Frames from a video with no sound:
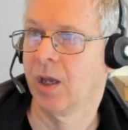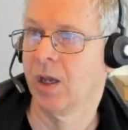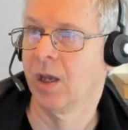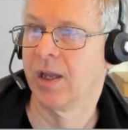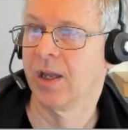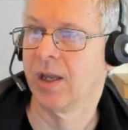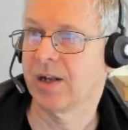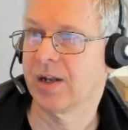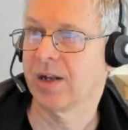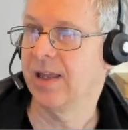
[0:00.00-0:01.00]
The other thing
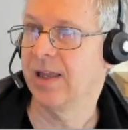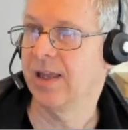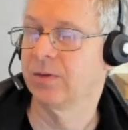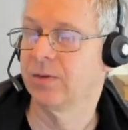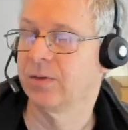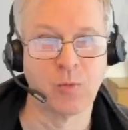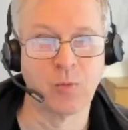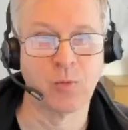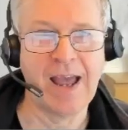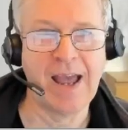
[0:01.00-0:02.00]
that we have,
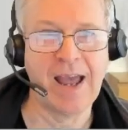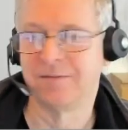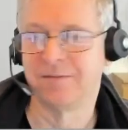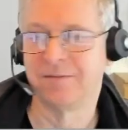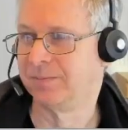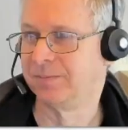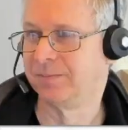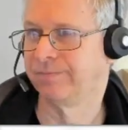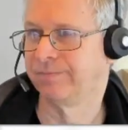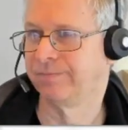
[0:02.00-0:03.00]

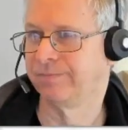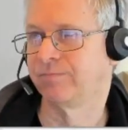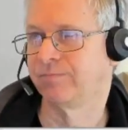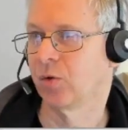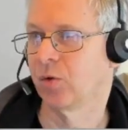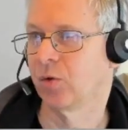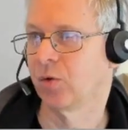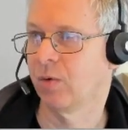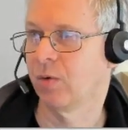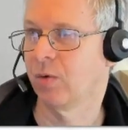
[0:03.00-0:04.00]
although I
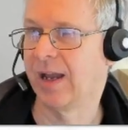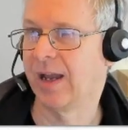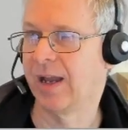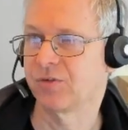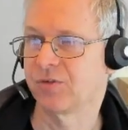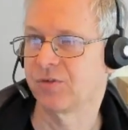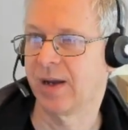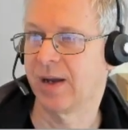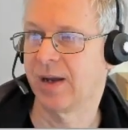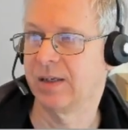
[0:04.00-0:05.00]
have my
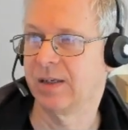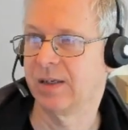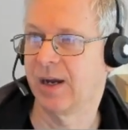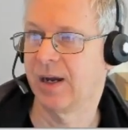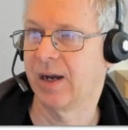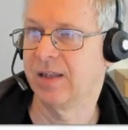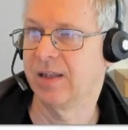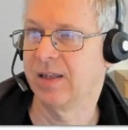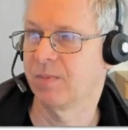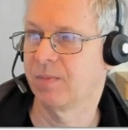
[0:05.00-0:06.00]
ideas
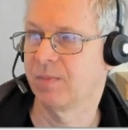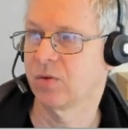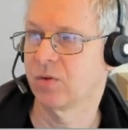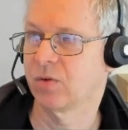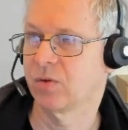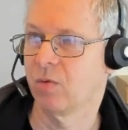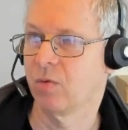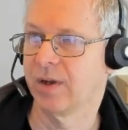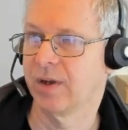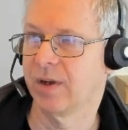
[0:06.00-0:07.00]
about how
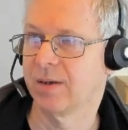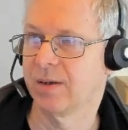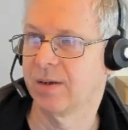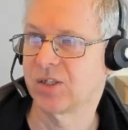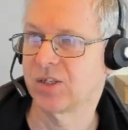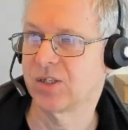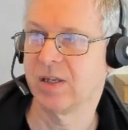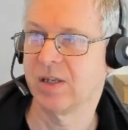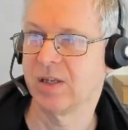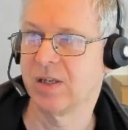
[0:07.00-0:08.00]
sensible it is
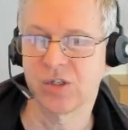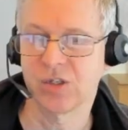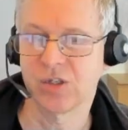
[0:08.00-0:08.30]
for